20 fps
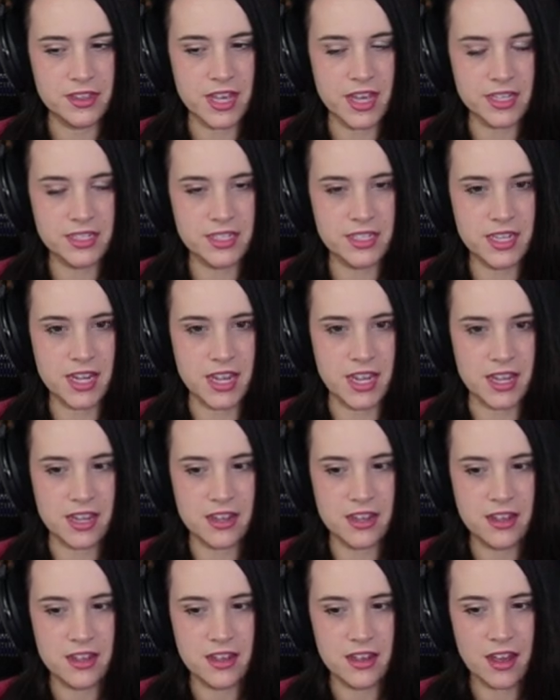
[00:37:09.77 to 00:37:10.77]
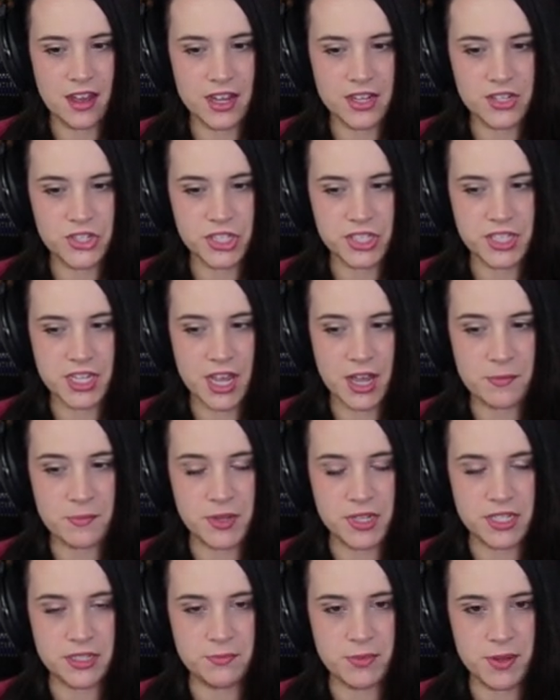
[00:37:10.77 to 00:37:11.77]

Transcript: That day, I just happened